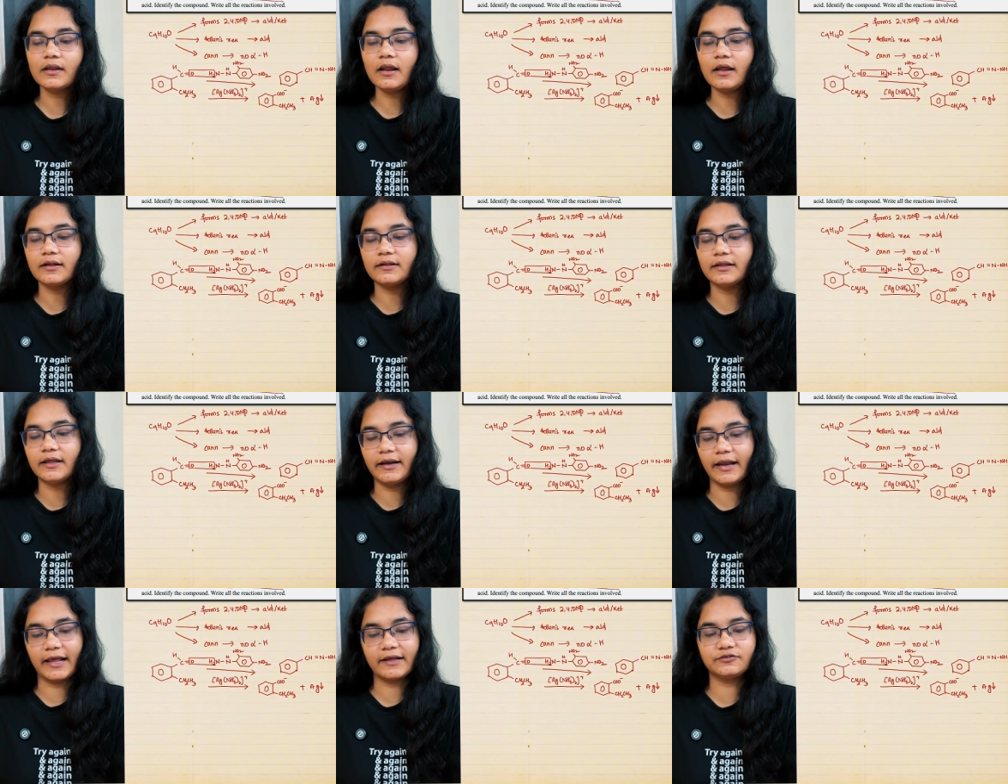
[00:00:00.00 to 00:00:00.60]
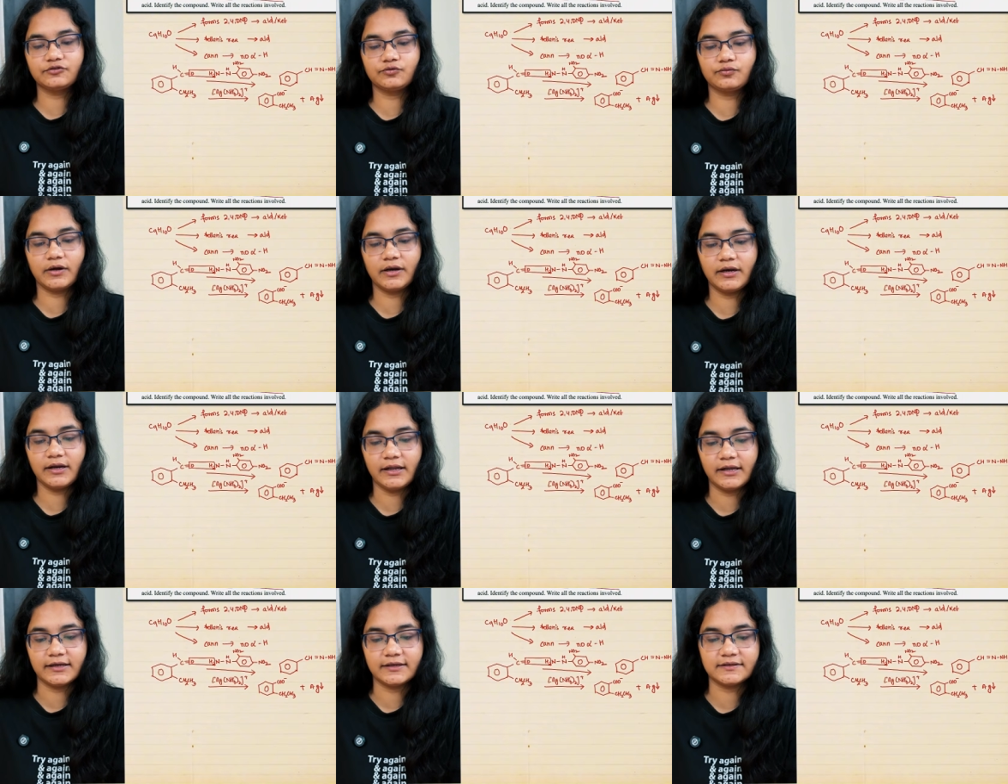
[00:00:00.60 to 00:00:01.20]
The next one
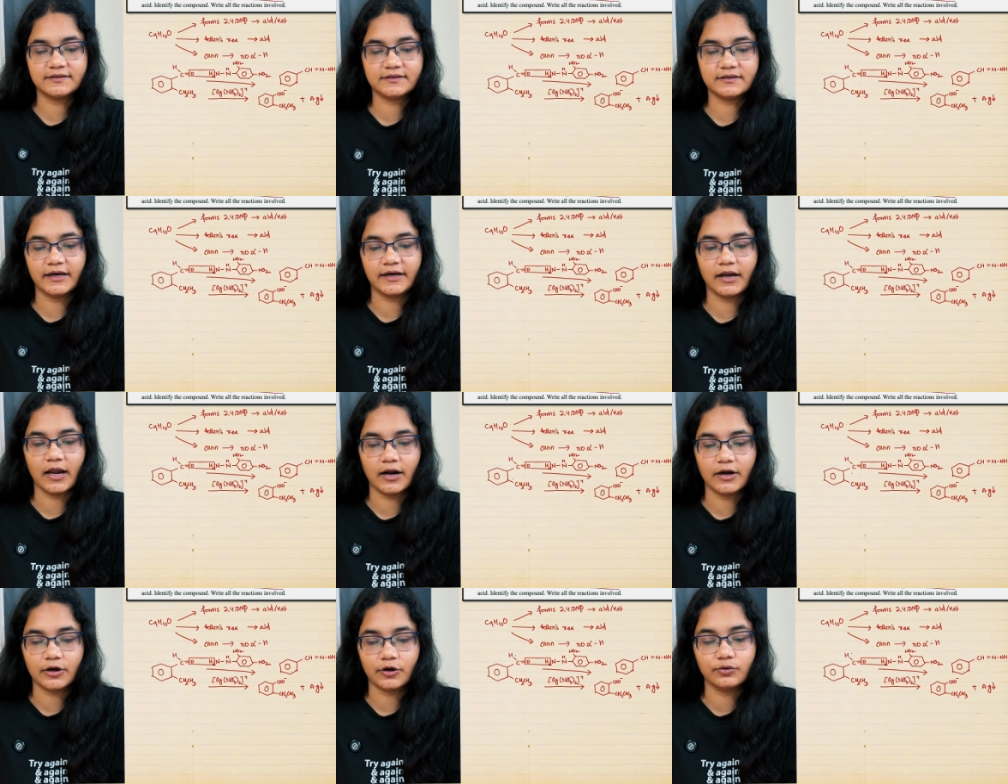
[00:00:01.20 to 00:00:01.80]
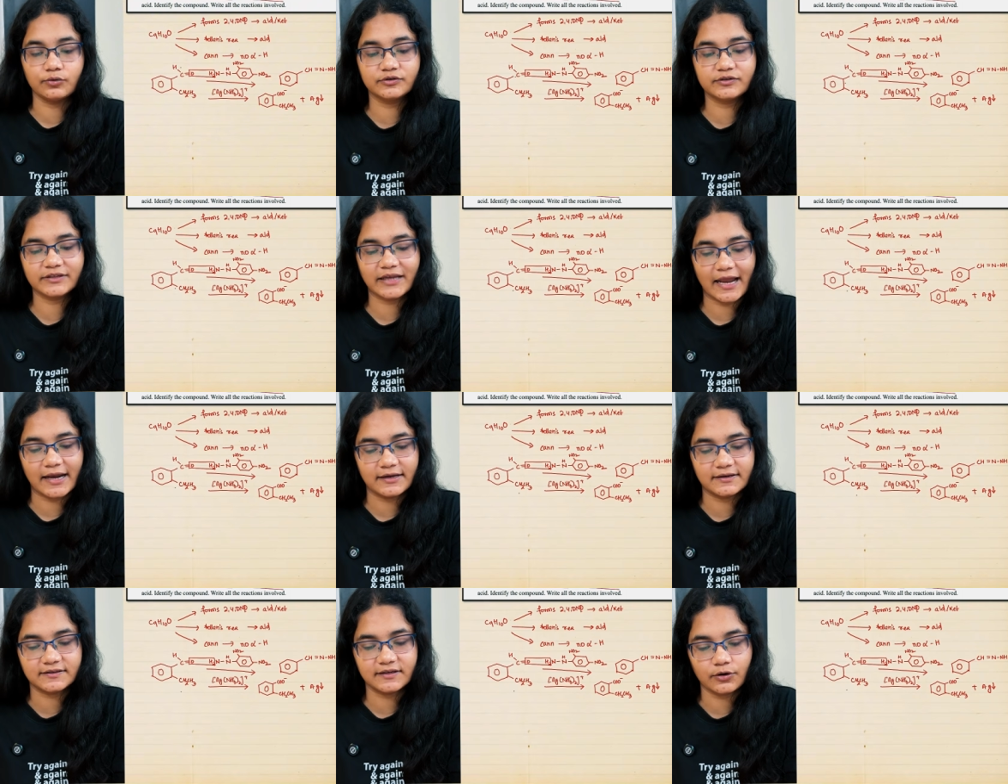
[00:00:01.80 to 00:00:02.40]
is it undergoes
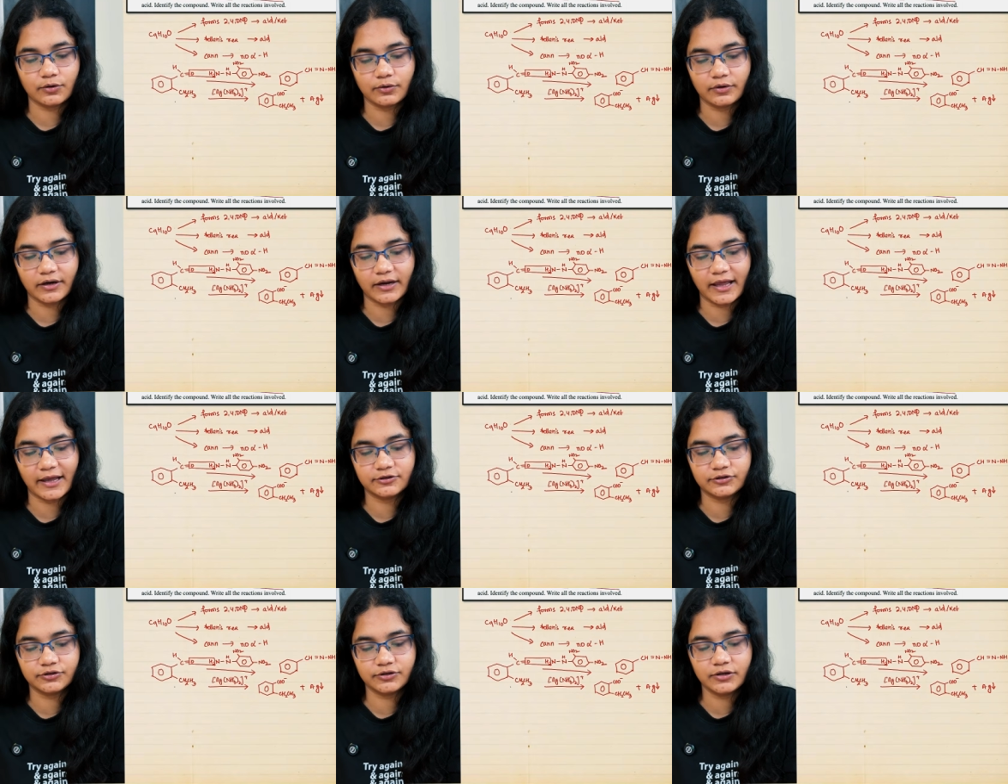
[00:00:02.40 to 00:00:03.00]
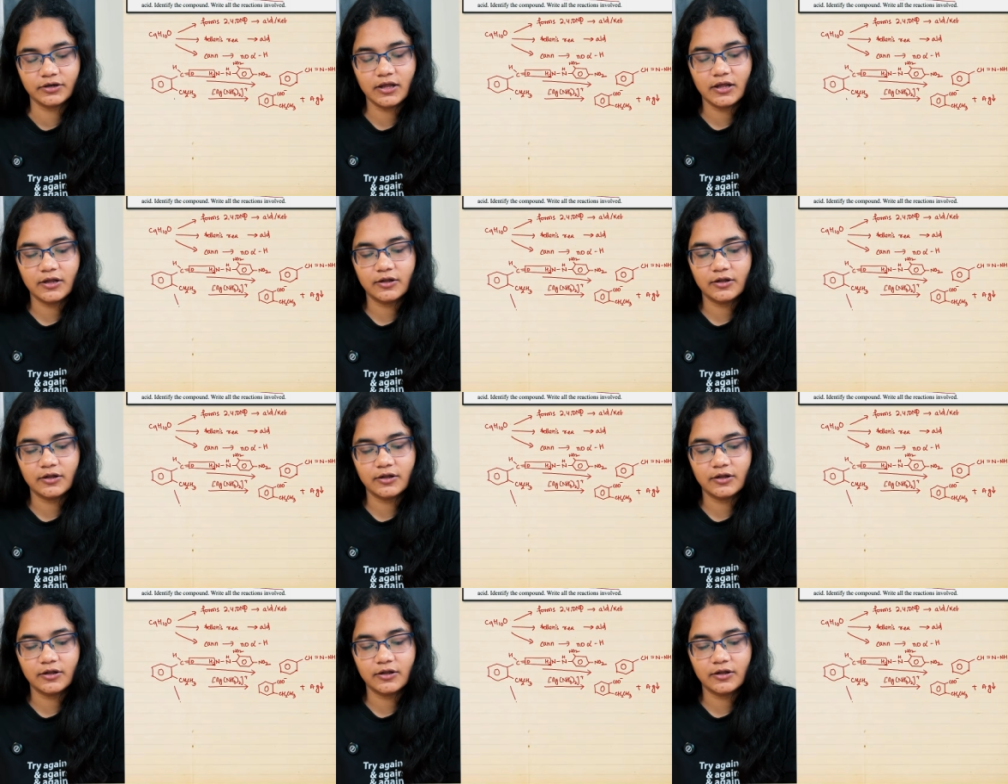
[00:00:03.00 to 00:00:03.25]
Cannizzaro reaction.